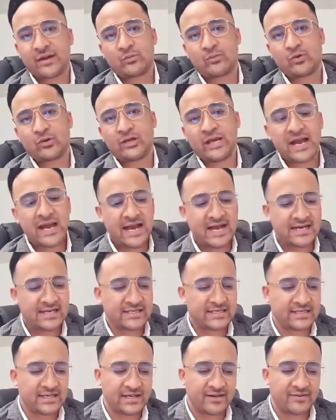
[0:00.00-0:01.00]
that we
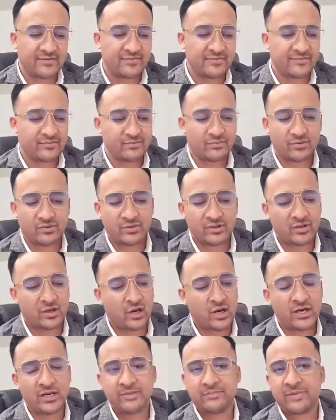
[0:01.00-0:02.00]
had
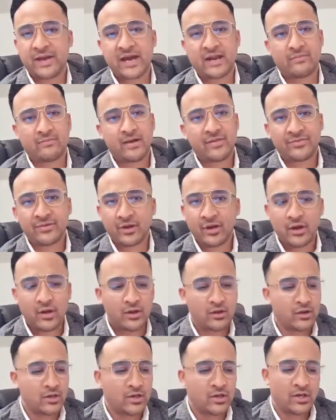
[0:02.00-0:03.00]
only about a month
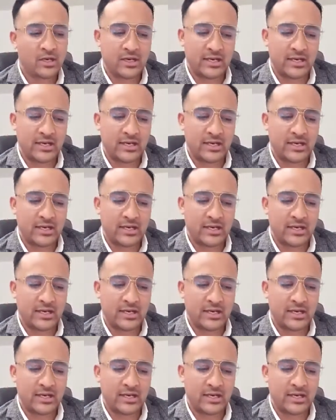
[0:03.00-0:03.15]
ago.